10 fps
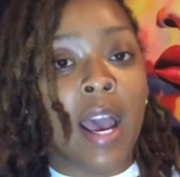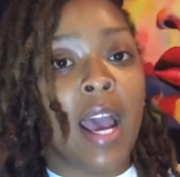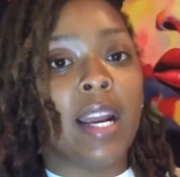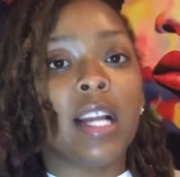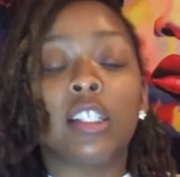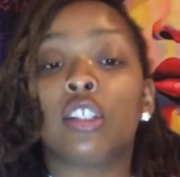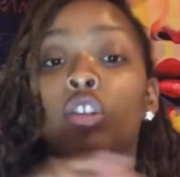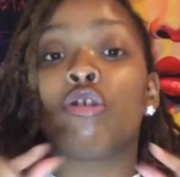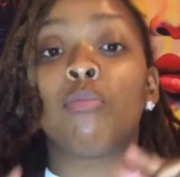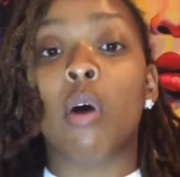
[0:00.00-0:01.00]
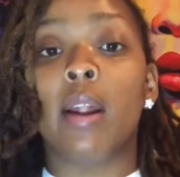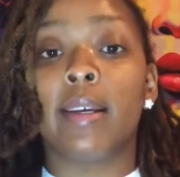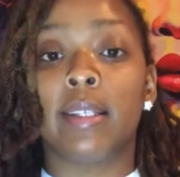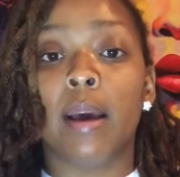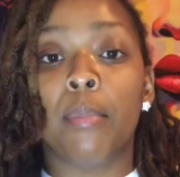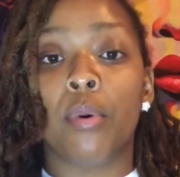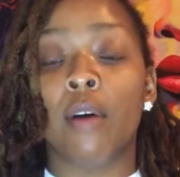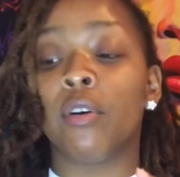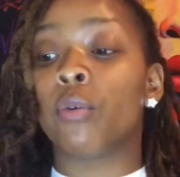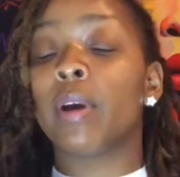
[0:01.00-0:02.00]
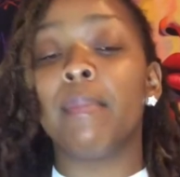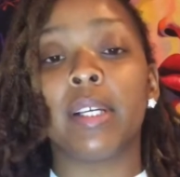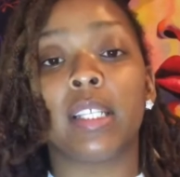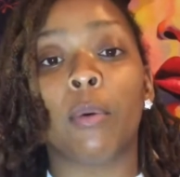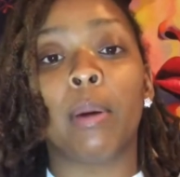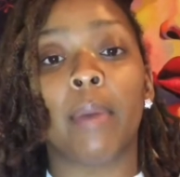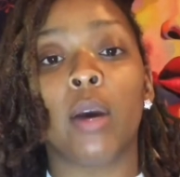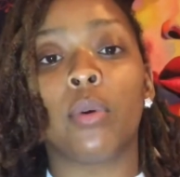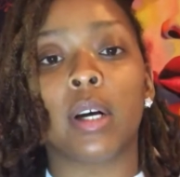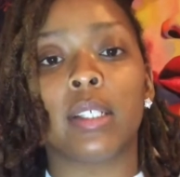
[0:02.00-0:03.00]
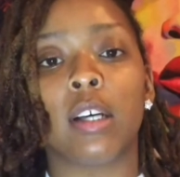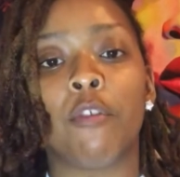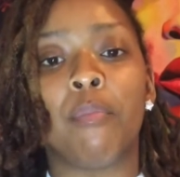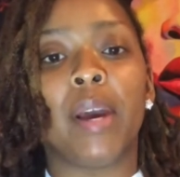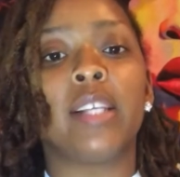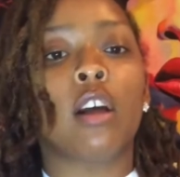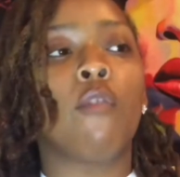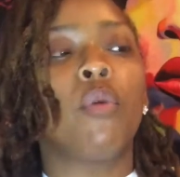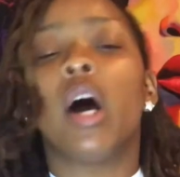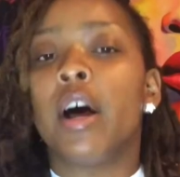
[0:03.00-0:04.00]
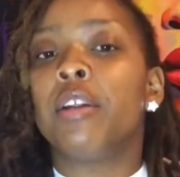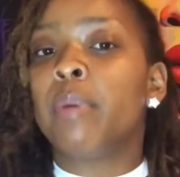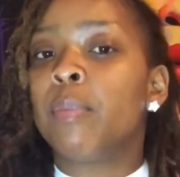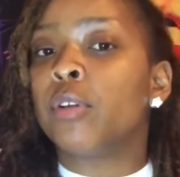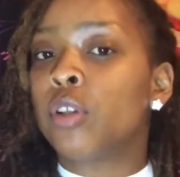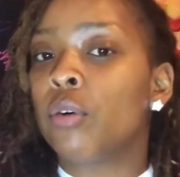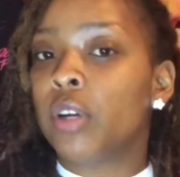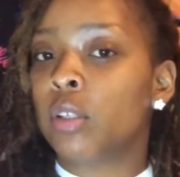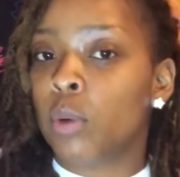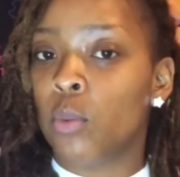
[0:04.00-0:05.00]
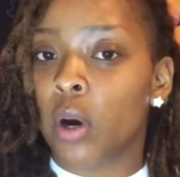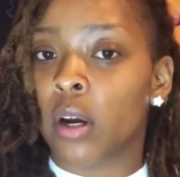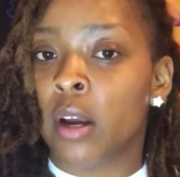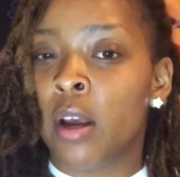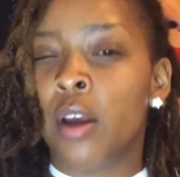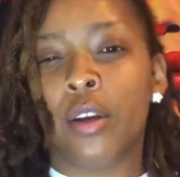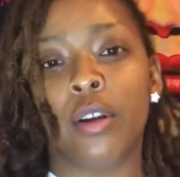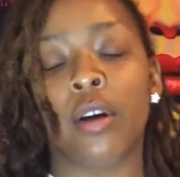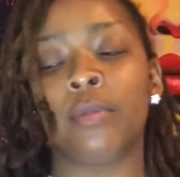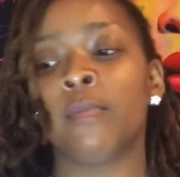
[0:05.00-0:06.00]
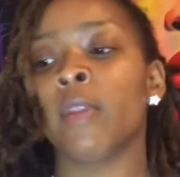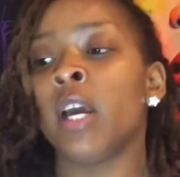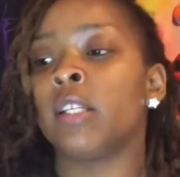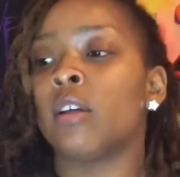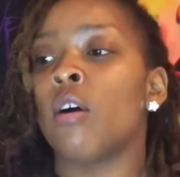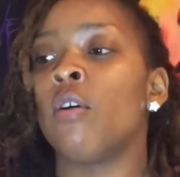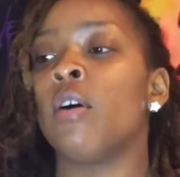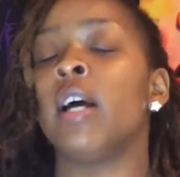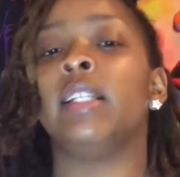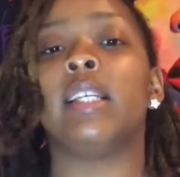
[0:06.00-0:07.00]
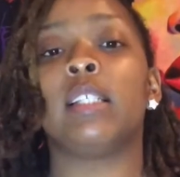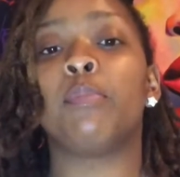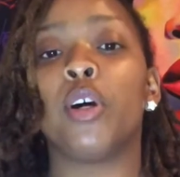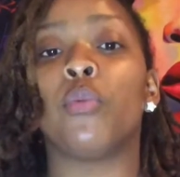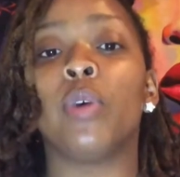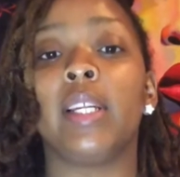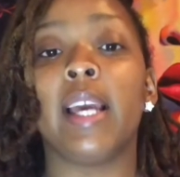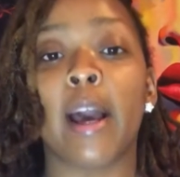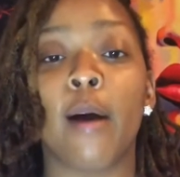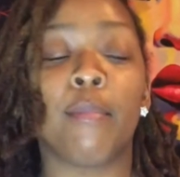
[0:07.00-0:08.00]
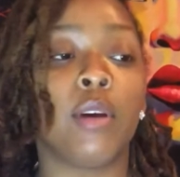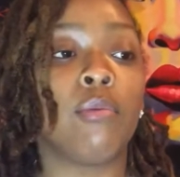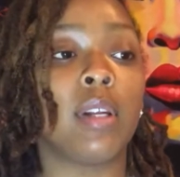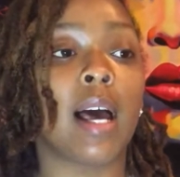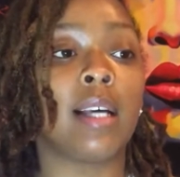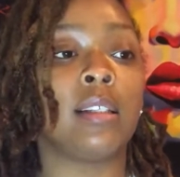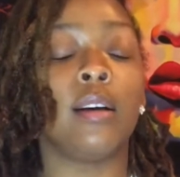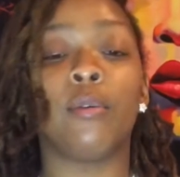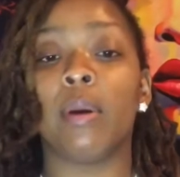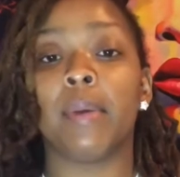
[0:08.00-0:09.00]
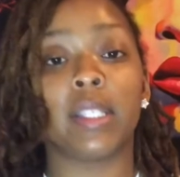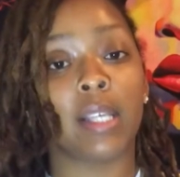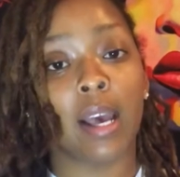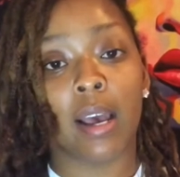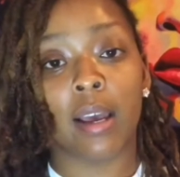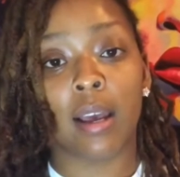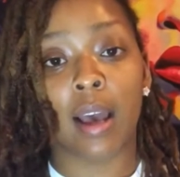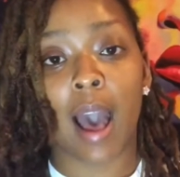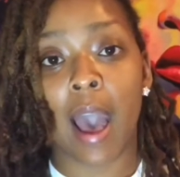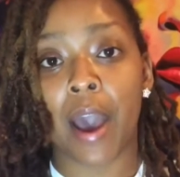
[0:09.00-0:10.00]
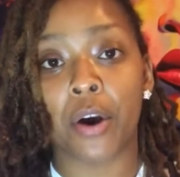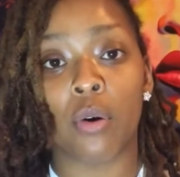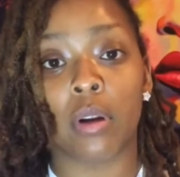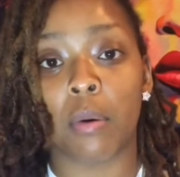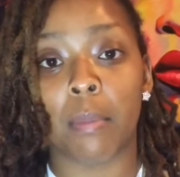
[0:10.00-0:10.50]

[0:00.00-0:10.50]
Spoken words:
And that is just a small example of agreements that we make with ourselves based off what other people told us we were, you know? So this book really helped me realize the agreements that I had going on with